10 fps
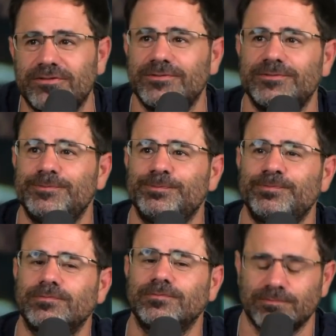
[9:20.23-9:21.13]
It was the
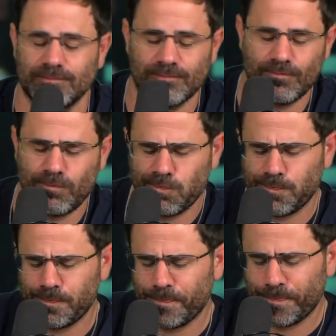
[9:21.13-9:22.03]
hood and then
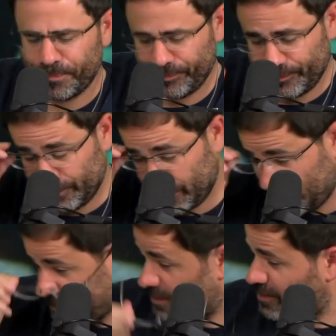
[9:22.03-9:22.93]
Ginger's Bar.
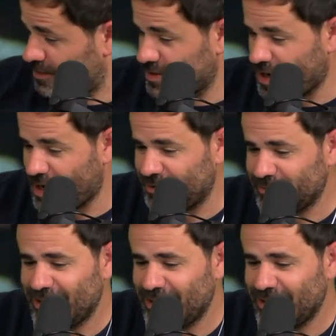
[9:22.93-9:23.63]
Mm. Yeah.